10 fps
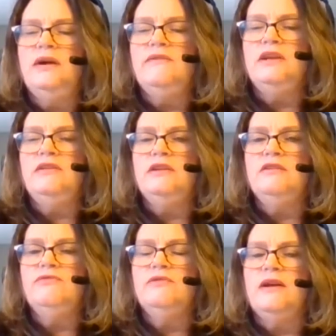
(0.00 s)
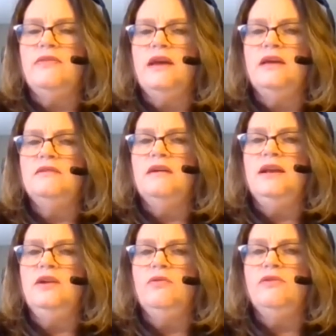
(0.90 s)
have anything different on that?
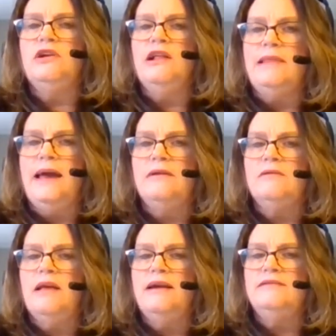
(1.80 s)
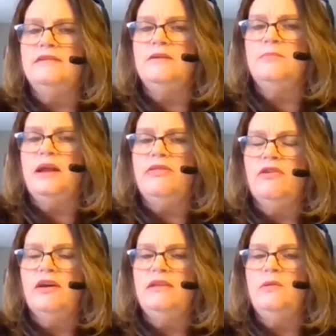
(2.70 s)
I know they're collateralizing it, but I
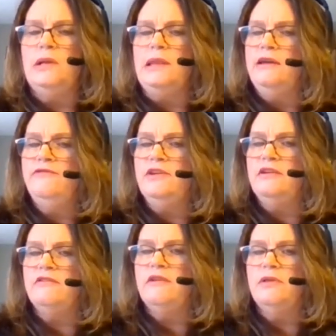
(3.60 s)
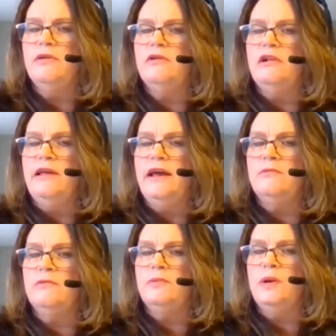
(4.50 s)
thought they were lifting some of the
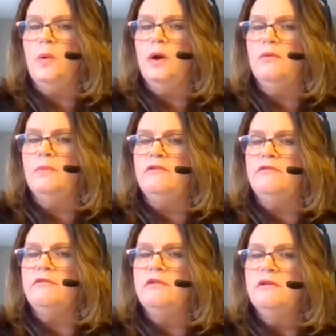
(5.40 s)
collateral requirements.